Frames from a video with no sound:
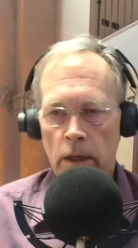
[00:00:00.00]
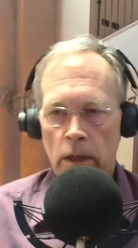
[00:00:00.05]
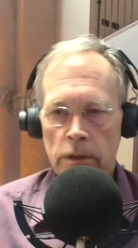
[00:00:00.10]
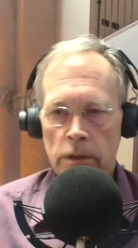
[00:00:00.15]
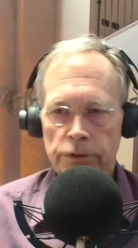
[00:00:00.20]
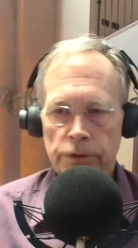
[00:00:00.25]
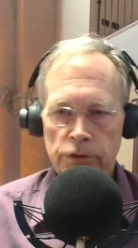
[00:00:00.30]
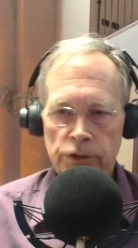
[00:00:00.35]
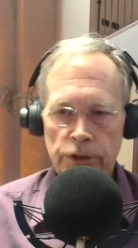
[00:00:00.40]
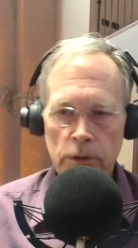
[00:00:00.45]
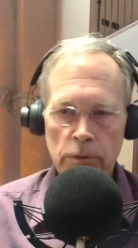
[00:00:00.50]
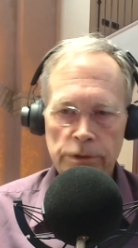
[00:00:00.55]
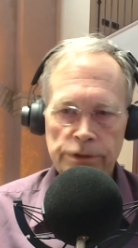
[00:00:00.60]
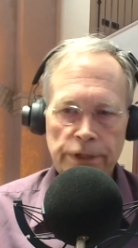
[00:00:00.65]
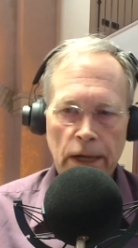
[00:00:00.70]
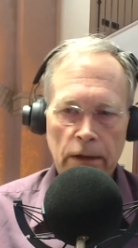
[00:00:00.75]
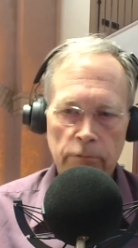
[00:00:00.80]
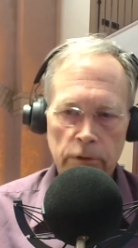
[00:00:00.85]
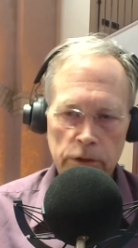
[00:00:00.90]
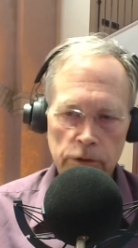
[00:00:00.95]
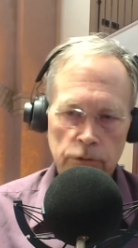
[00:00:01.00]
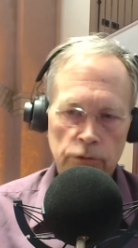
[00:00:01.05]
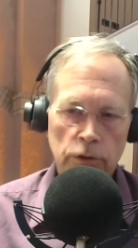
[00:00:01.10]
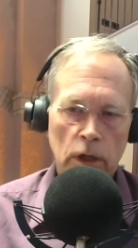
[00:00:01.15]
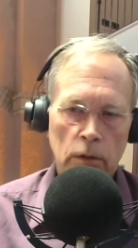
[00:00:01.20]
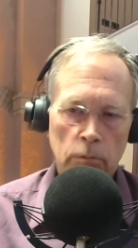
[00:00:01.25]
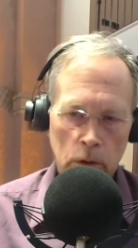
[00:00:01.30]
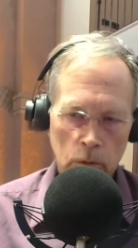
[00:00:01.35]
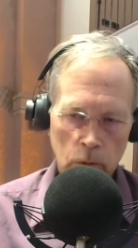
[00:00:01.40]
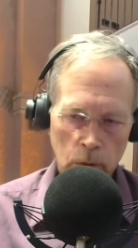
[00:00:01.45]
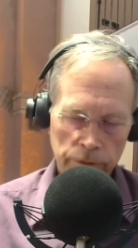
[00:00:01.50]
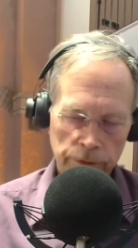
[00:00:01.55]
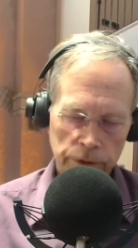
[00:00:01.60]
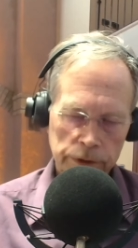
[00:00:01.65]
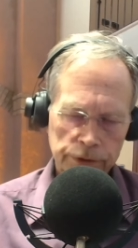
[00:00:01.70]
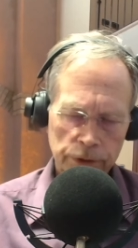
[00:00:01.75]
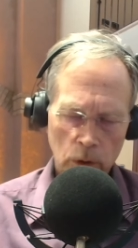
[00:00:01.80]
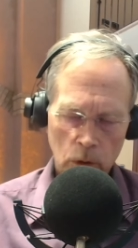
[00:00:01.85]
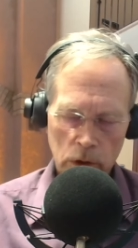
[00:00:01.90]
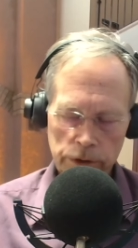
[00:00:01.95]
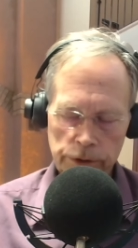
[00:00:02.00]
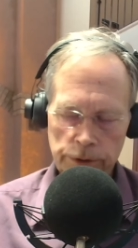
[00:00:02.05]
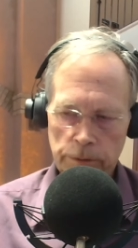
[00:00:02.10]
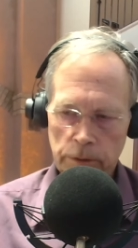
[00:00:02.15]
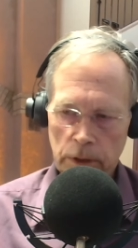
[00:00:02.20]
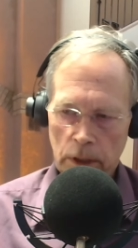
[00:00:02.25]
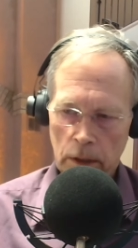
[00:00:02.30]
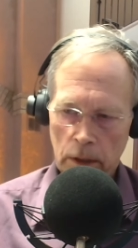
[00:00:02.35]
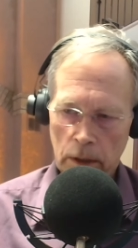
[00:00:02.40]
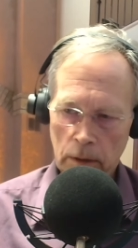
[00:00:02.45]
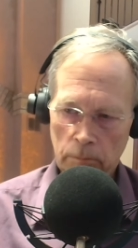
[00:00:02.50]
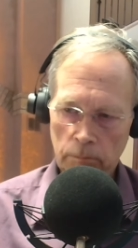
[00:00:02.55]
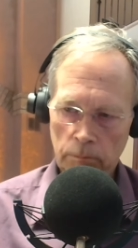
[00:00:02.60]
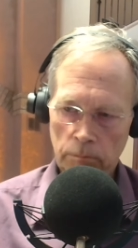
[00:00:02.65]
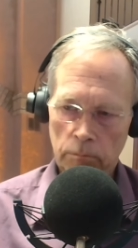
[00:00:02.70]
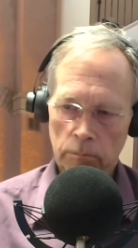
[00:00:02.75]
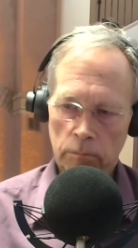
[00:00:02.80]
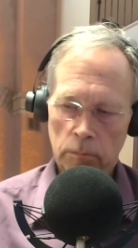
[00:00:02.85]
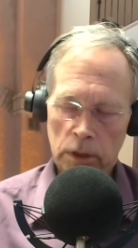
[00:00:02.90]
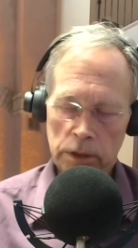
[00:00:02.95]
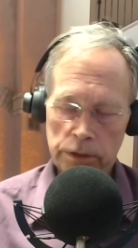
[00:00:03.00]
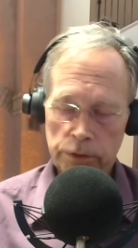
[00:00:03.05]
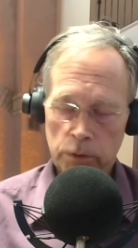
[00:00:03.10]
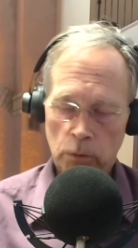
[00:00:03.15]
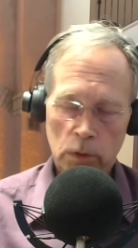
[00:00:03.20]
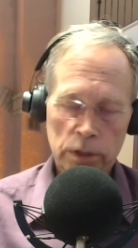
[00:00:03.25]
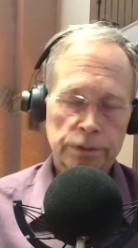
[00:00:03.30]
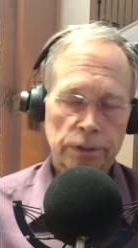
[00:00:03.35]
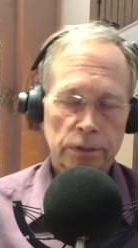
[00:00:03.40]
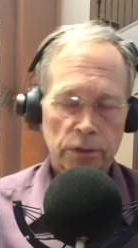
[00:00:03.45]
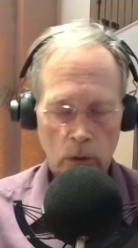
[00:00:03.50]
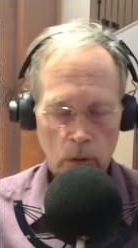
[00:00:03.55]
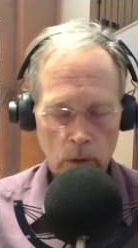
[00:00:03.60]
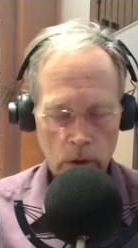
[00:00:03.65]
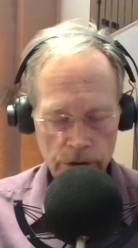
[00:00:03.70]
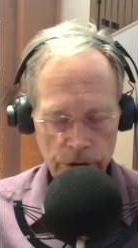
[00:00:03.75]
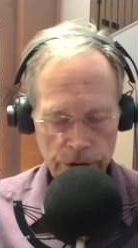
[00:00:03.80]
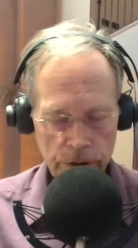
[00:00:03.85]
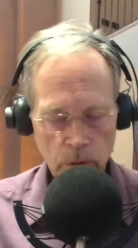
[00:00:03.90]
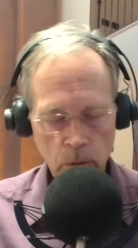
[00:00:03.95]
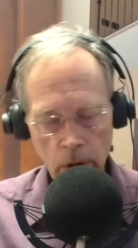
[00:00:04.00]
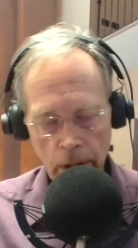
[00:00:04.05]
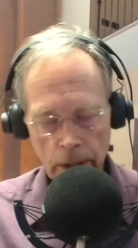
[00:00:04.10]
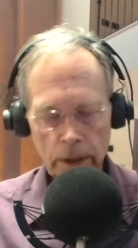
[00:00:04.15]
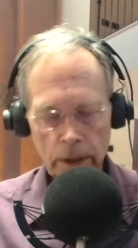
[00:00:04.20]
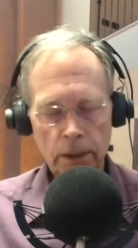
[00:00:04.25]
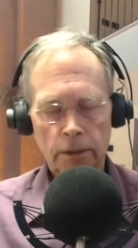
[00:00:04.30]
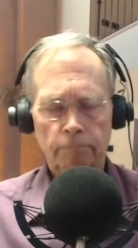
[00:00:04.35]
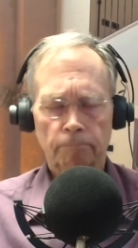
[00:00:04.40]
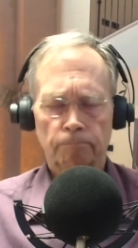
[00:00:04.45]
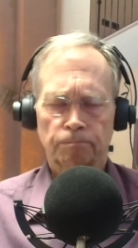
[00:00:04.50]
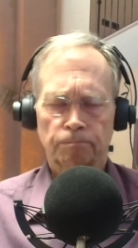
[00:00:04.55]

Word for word: So she was having trouble with this horse because it wasn't the horse she wanted,